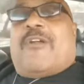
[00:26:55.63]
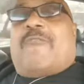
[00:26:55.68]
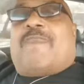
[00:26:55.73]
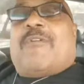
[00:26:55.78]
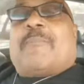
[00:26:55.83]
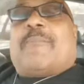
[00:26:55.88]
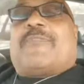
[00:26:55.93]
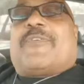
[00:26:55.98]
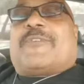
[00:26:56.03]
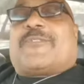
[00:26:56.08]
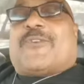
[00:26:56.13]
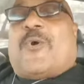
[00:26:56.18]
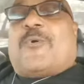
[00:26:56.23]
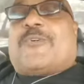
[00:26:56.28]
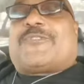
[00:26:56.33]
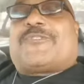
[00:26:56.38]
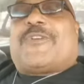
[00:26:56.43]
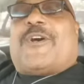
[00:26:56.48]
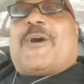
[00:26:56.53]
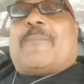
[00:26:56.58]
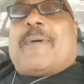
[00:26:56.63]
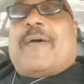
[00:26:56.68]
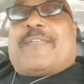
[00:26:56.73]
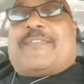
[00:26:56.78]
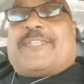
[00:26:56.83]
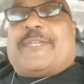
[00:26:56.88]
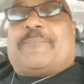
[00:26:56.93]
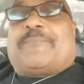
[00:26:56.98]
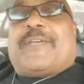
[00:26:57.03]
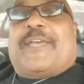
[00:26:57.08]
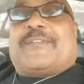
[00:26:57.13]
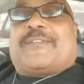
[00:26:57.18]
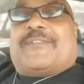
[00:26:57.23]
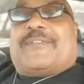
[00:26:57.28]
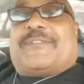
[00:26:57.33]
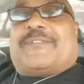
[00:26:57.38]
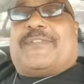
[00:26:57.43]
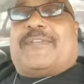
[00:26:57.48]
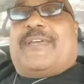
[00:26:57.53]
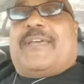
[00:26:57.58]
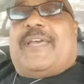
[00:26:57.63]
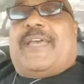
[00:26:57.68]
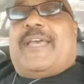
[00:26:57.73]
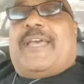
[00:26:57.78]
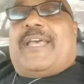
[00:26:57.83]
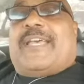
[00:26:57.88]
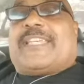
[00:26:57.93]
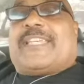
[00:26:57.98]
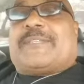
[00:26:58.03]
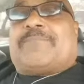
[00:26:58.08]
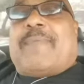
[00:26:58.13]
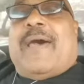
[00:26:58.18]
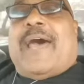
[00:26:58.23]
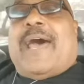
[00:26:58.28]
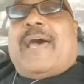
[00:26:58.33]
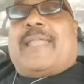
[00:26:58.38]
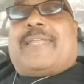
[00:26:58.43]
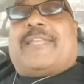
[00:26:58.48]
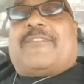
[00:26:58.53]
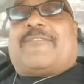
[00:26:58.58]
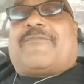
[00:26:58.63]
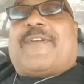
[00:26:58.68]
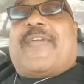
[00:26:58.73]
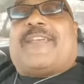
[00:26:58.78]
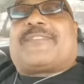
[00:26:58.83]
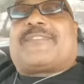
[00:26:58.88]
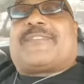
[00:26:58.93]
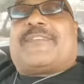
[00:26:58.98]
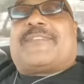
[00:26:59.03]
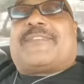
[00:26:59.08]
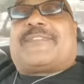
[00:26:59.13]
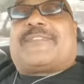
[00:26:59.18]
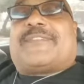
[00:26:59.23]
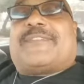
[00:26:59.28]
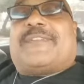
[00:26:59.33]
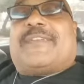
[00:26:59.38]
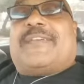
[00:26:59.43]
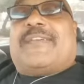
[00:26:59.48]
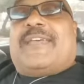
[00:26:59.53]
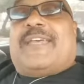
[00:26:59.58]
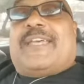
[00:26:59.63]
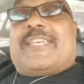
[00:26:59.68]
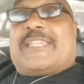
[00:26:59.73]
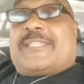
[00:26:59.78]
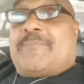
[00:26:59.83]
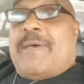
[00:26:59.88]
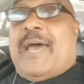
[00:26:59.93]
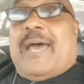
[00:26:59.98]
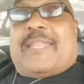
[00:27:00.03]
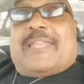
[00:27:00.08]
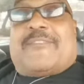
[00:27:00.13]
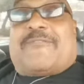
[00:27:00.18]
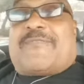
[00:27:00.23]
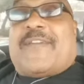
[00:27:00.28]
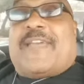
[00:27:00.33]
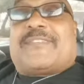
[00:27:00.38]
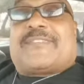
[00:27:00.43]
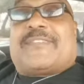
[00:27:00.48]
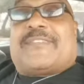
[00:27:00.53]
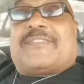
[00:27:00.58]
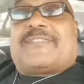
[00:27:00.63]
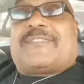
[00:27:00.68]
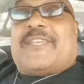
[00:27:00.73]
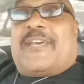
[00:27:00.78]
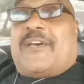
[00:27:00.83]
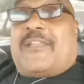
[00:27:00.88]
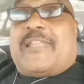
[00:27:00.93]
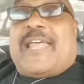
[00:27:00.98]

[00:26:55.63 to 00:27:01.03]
Remember, there's an old song by the Temptations Smiling faces, smiling faces tell